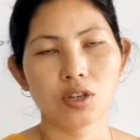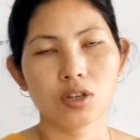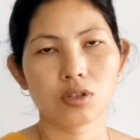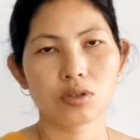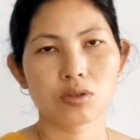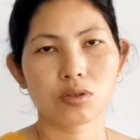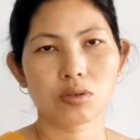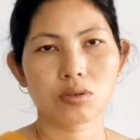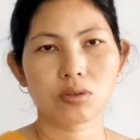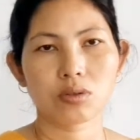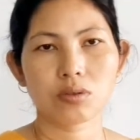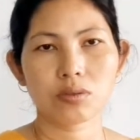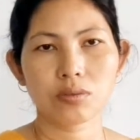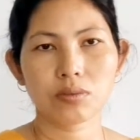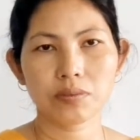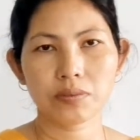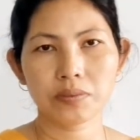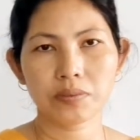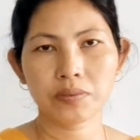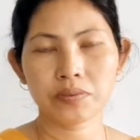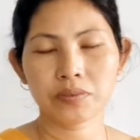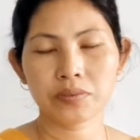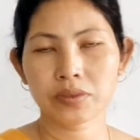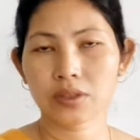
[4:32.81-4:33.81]
So
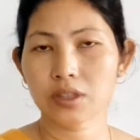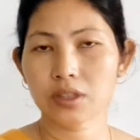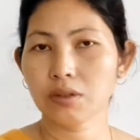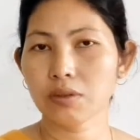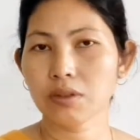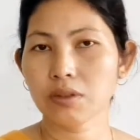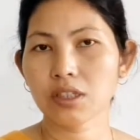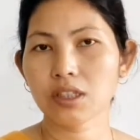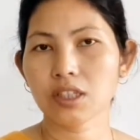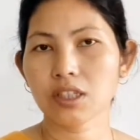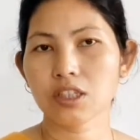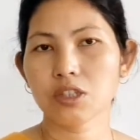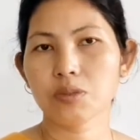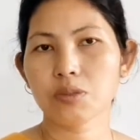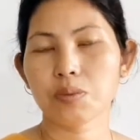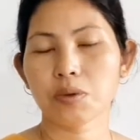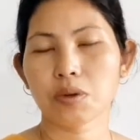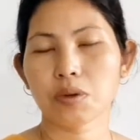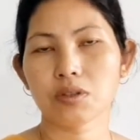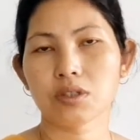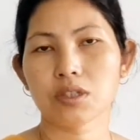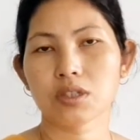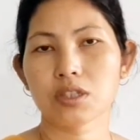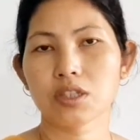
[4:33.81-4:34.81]
during this
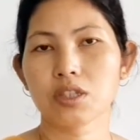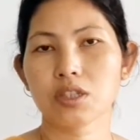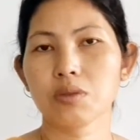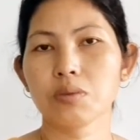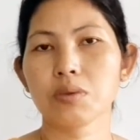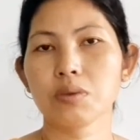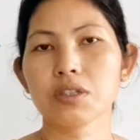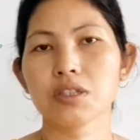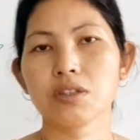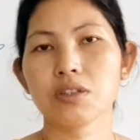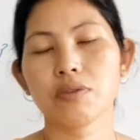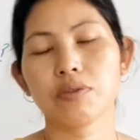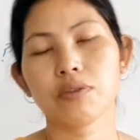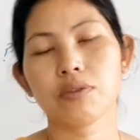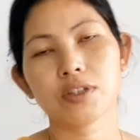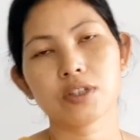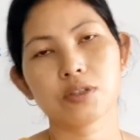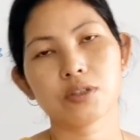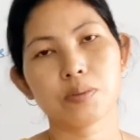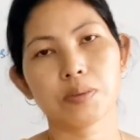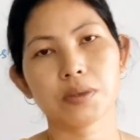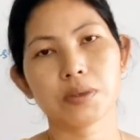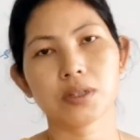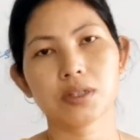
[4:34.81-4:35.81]
process he was the
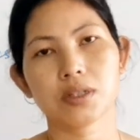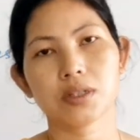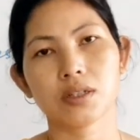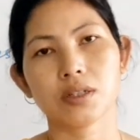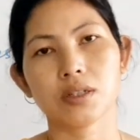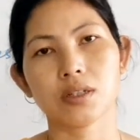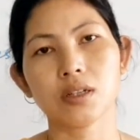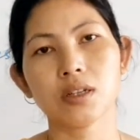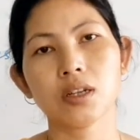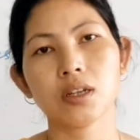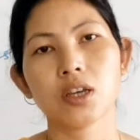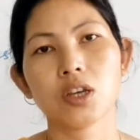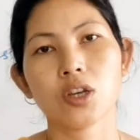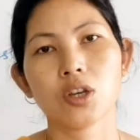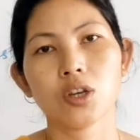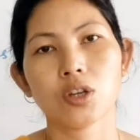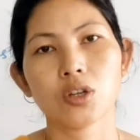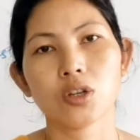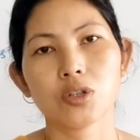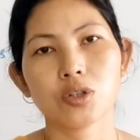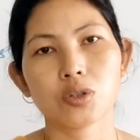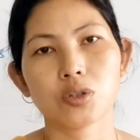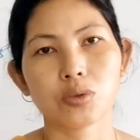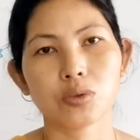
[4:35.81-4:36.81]
first person
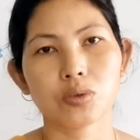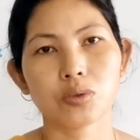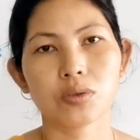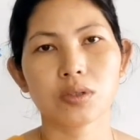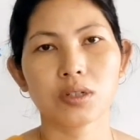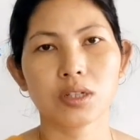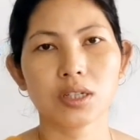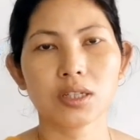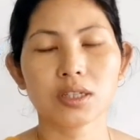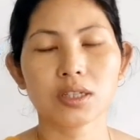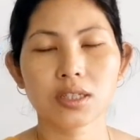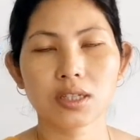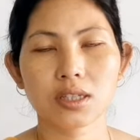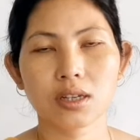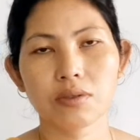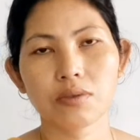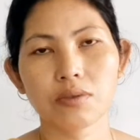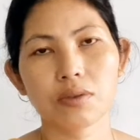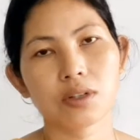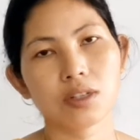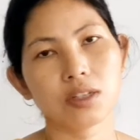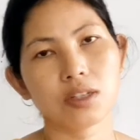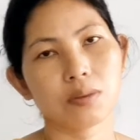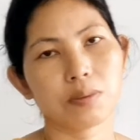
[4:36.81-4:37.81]
to
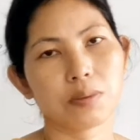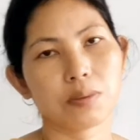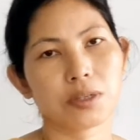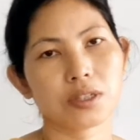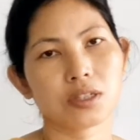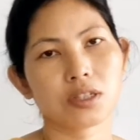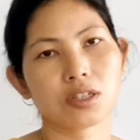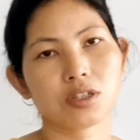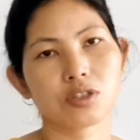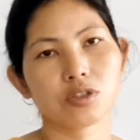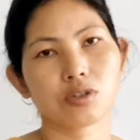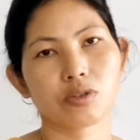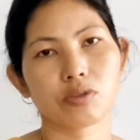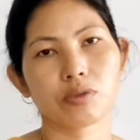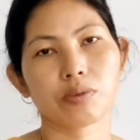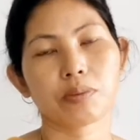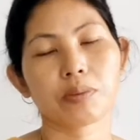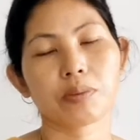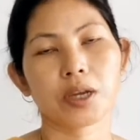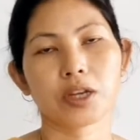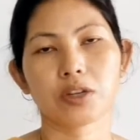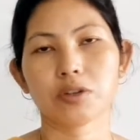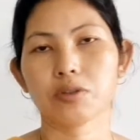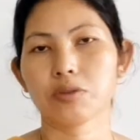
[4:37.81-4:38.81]
discover the presence of
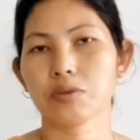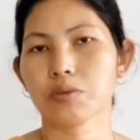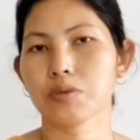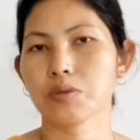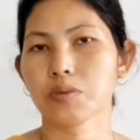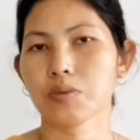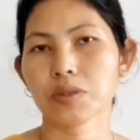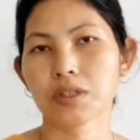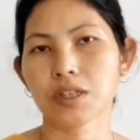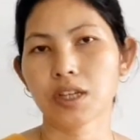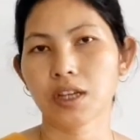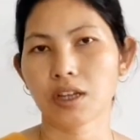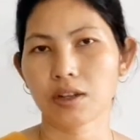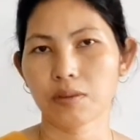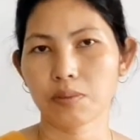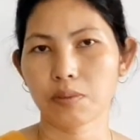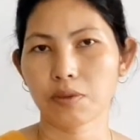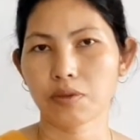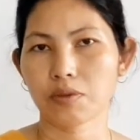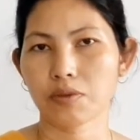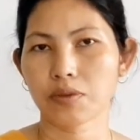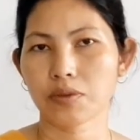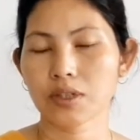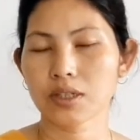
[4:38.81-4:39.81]
microbes with the help
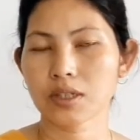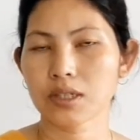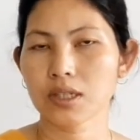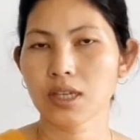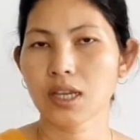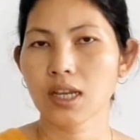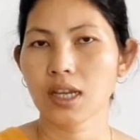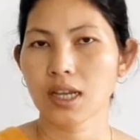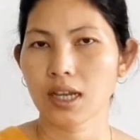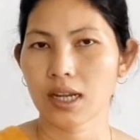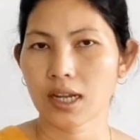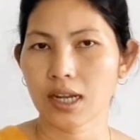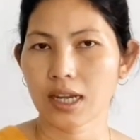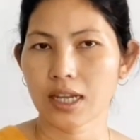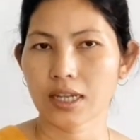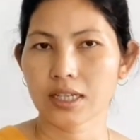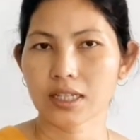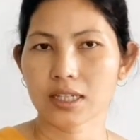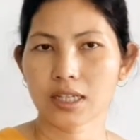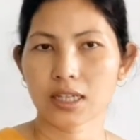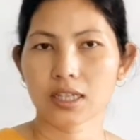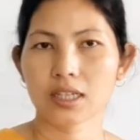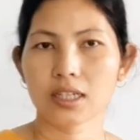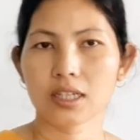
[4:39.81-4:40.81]
of his
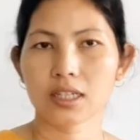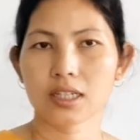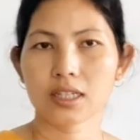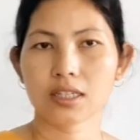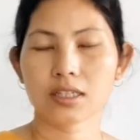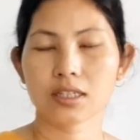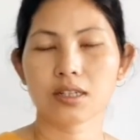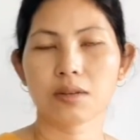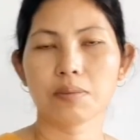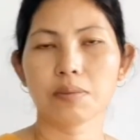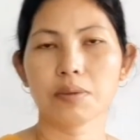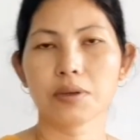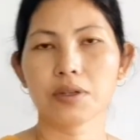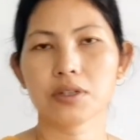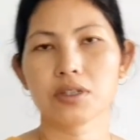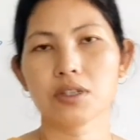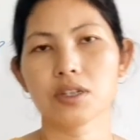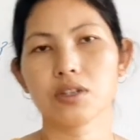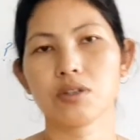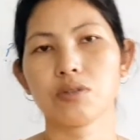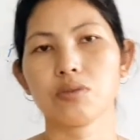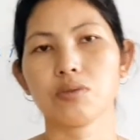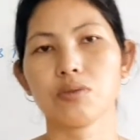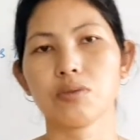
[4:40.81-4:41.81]
lens, and he is the
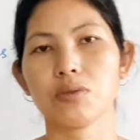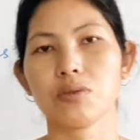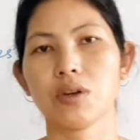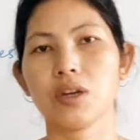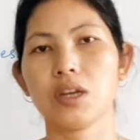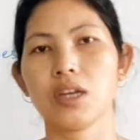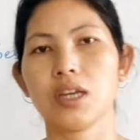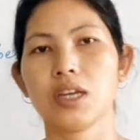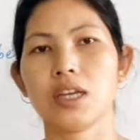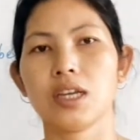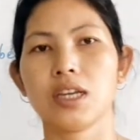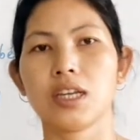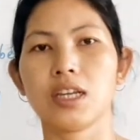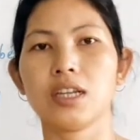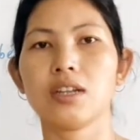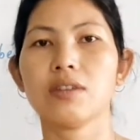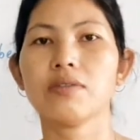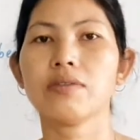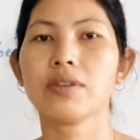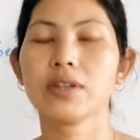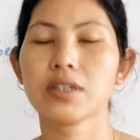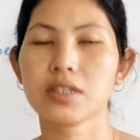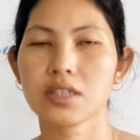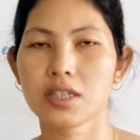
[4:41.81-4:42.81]
person who
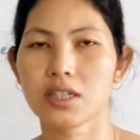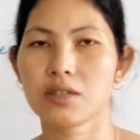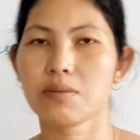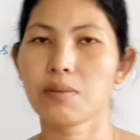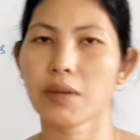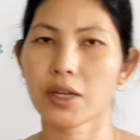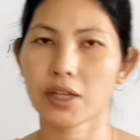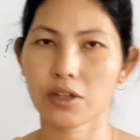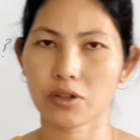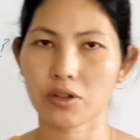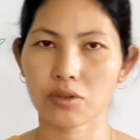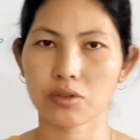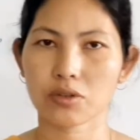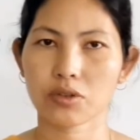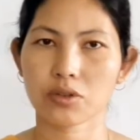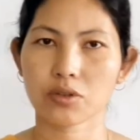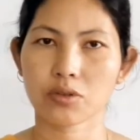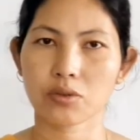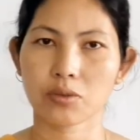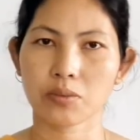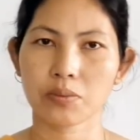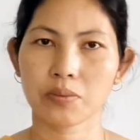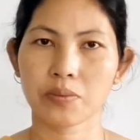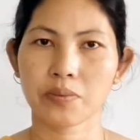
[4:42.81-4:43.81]
invented
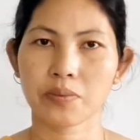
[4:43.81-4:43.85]
microscope.